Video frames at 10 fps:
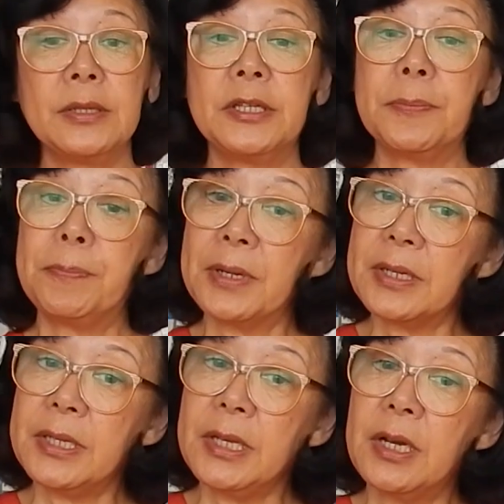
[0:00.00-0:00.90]
The
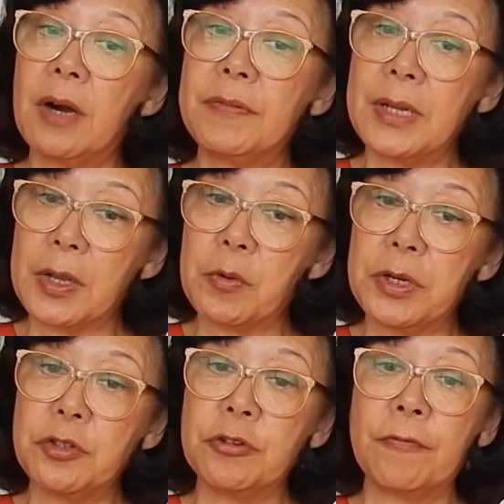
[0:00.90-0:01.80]
ability of a
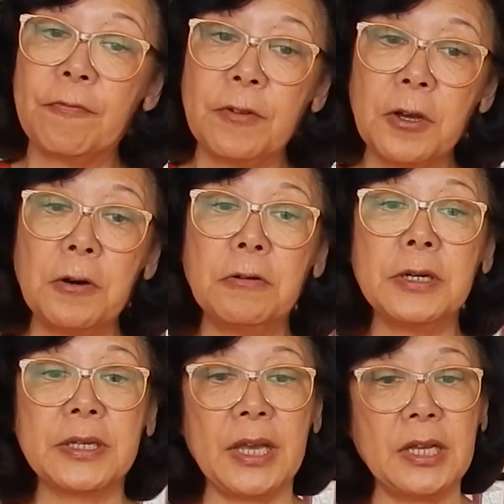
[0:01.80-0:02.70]
liquid to flow
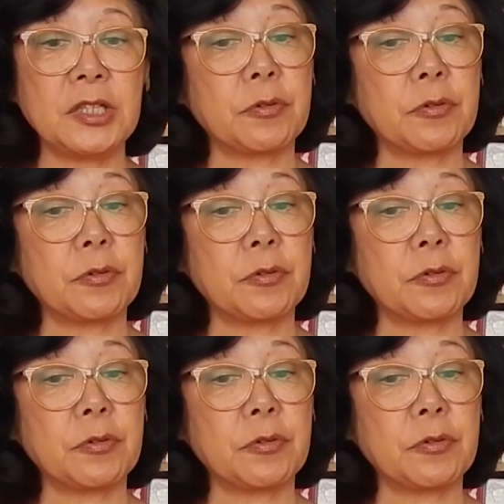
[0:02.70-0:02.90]
against